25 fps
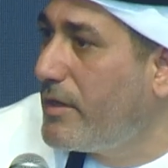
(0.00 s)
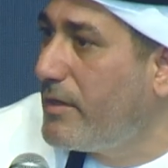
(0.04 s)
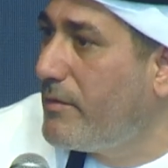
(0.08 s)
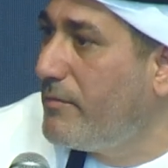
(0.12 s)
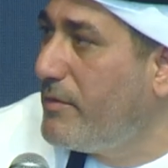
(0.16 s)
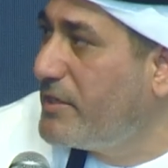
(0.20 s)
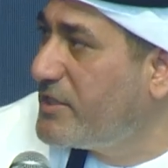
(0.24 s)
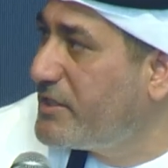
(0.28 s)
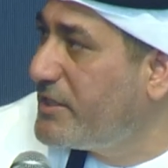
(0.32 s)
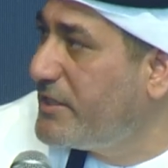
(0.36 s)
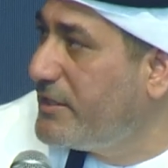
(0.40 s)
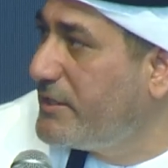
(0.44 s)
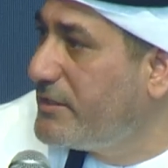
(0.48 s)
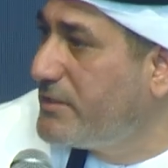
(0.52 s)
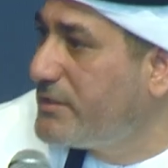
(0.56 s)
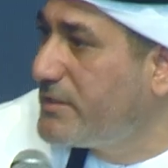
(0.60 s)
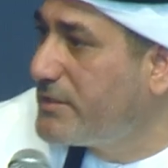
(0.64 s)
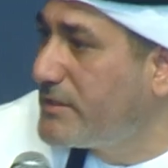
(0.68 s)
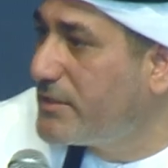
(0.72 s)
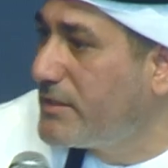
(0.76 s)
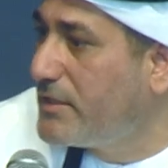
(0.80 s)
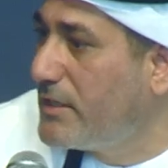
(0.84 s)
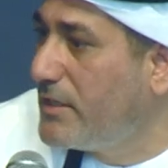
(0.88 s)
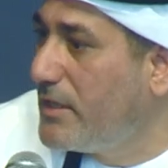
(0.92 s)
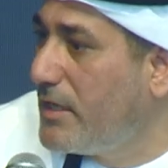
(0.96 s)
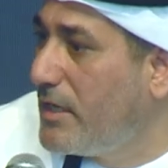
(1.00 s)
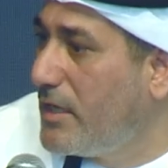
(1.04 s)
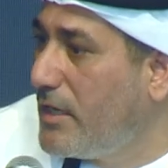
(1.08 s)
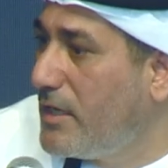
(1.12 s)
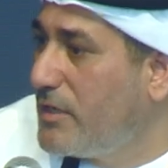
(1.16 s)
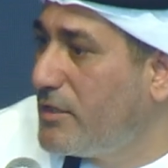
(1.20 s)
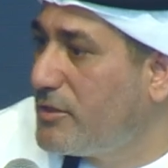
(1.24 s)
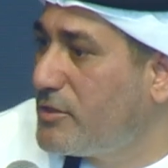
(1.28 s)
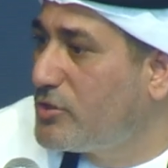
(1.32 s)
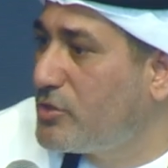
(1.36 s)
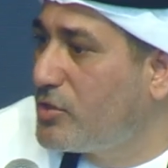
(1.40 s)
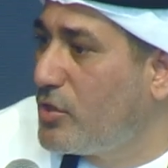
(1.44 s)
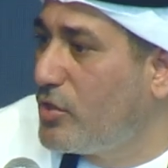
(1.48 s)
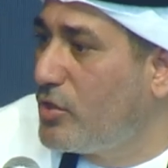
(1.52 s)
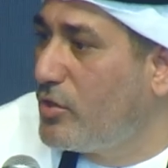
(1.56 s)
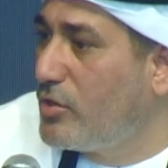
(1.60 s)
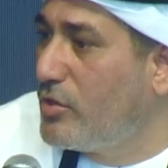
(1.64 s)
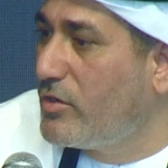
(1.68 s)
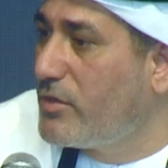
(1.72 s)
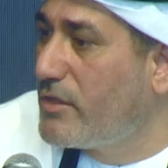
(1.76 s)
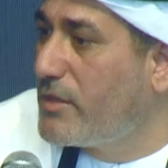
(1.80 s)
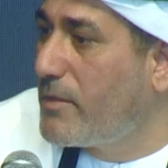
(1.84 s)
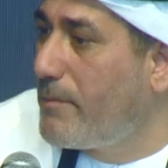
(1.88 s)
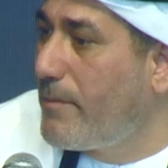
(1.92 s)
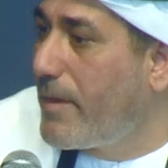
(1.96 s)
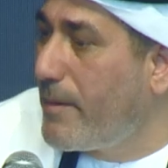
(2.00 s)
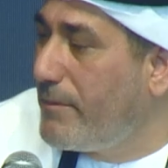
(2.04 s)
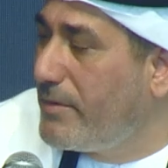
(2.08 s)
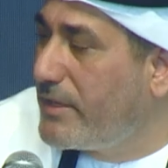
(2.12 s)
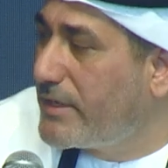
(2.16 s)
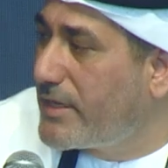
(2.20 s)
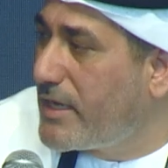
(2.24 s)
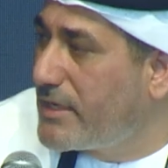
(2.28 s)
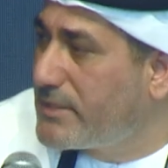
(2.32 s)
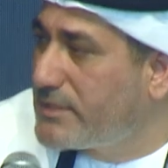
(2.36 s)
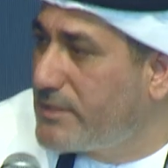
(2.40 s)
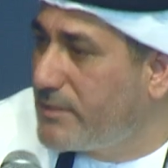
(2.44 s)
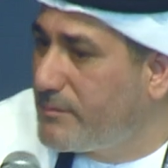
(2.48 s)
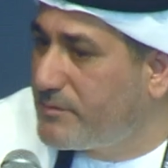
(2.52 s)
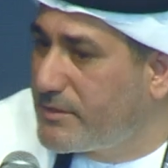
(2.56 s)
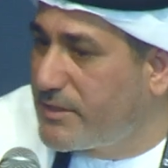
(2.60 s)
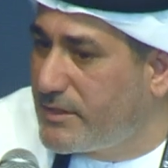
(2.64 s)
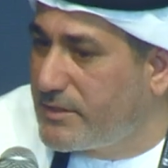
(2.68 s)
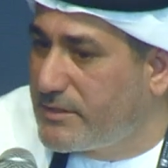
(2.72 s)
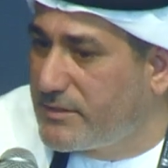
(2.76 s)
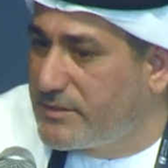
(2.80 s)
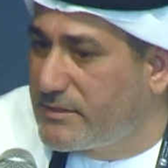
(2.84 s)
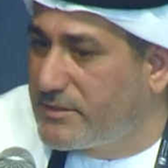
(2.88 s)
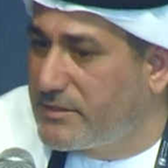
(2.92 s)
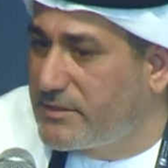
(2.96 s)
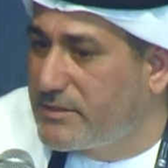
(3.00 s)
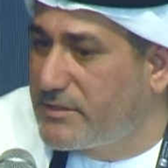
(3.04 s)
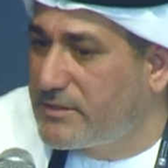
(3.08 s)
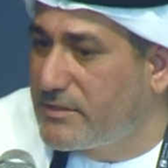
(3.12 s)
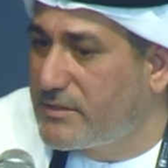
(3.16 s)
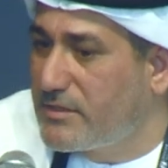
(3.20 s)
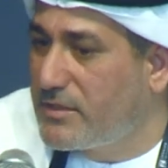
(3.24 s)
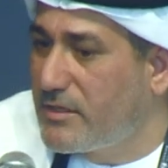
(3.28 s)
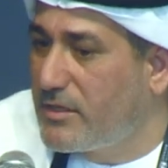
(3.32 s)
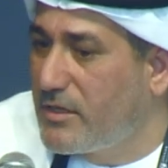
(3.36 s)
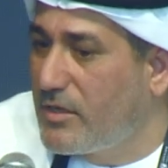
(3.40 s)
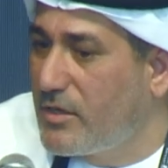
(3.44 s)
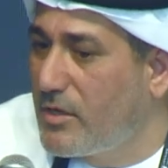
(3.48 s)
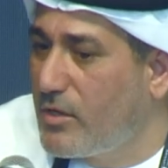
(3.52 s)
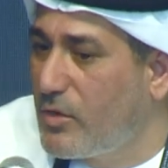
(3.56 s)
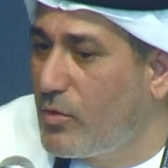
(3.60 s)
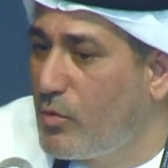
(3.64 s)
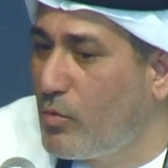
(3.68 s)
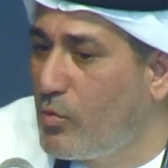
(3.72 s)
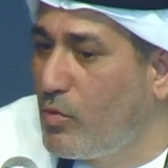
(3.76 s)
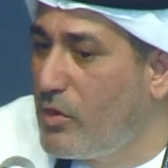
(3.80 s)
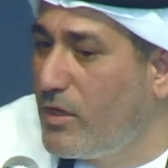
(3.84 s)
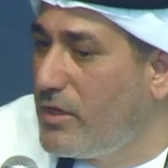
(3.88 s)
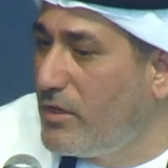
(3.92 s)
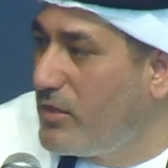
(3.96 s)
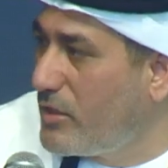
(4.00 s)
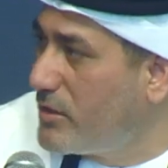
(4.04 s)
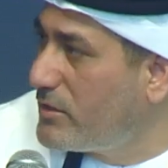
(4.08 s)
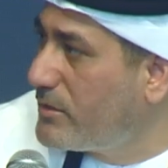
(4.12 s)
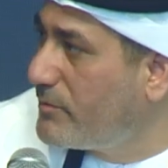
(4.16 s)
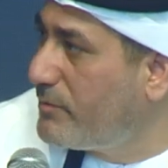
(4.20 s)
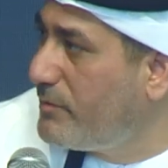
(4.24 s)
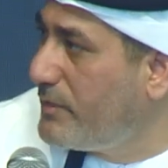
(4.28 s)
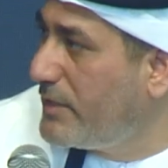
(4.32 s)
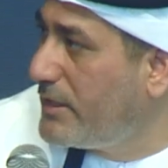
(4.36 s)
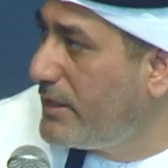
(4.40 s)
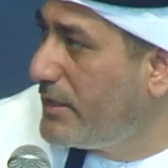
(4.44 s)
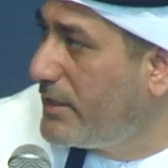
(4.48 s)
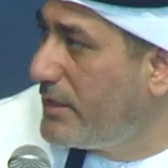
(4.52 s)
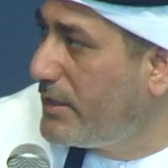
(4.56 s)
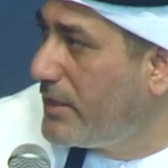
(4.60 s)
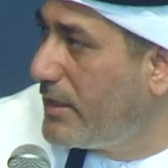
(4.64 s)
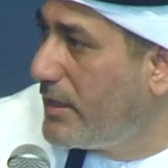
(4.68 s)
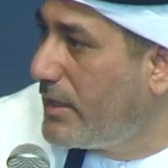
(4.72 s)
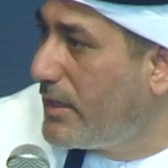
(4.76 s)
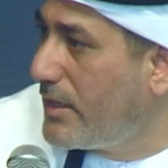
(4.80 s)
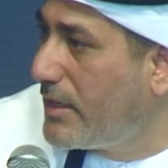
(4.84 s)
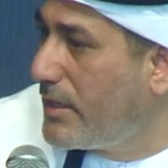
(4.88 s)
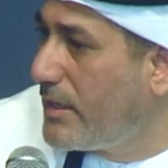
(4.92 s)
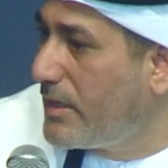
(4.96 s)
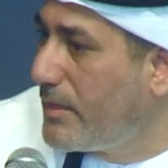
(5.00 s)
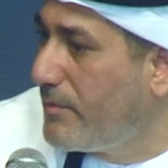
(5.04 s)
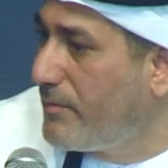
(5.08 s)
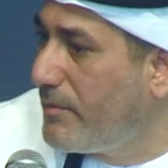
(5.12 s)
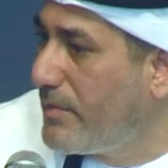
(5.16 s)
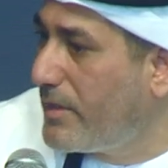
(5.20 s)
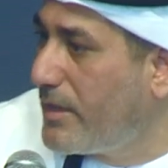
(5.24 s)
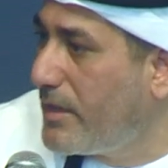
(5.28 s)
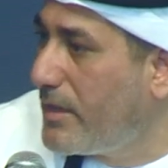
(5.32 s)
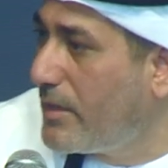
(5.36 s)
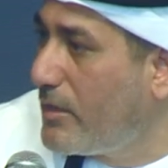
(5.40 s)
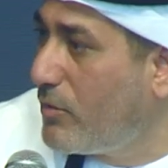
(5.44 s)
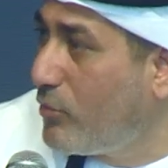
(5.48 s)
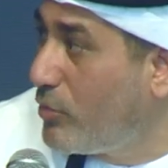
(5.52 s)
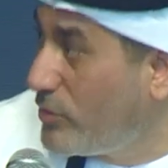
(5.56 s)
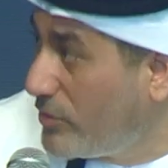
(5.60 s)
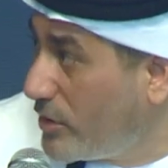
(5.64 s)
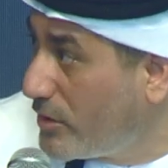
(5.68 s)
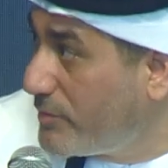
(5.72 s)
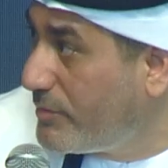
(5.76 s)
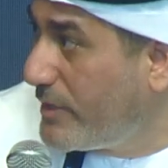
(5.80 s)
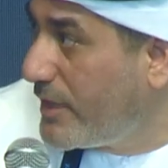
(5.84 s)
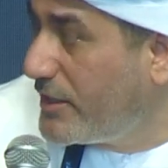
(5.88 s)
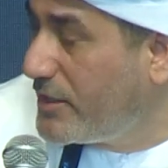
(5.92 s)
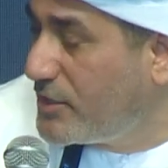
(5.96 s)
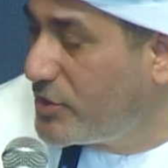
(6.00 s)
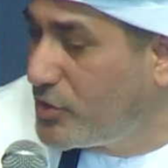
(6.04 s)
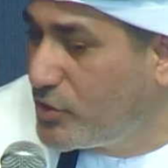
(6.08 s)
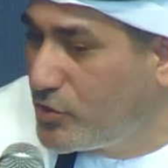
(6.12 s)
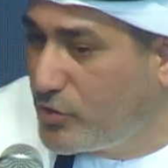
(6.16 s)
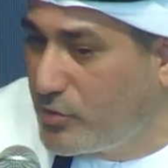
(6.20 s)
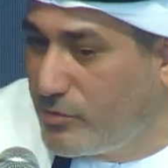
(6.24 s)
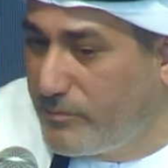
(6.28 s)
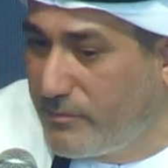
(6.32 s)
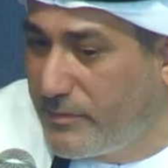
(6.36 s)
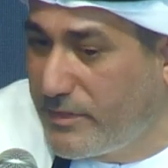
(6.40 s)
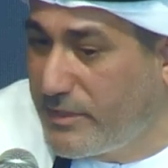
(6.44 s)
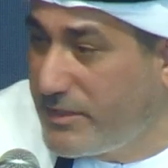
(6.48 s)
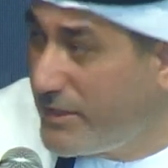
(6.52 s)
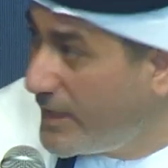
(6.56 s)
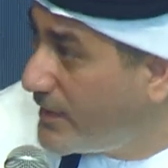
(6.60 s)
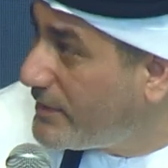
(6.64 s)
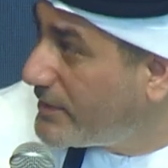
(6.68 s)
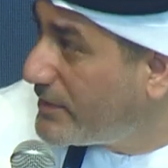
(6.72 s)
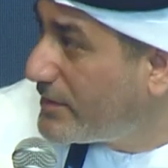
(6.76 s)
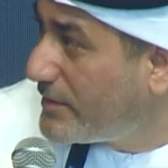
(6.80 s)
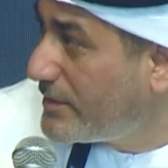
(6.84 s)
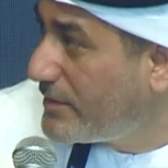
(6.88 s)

machines, so the public acceptance will not be an issue yet,